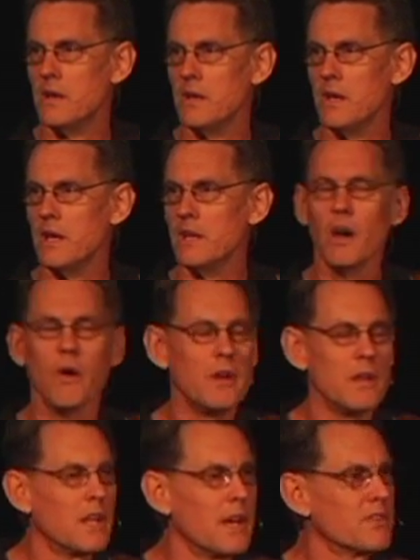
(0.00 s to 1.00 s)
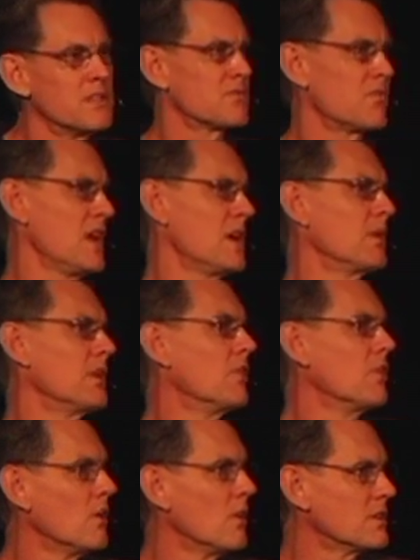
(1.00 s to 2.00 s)
Yet he knew he'd left his family
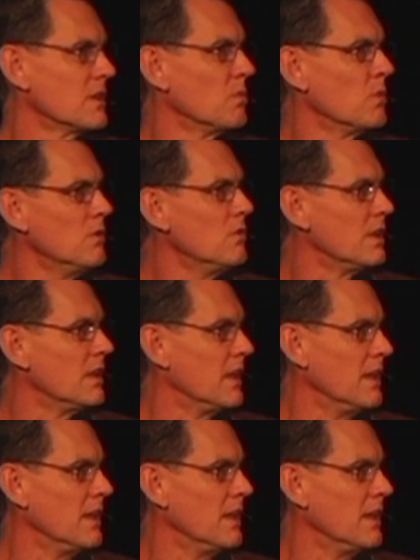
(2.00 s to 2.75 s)
hurt and wounded,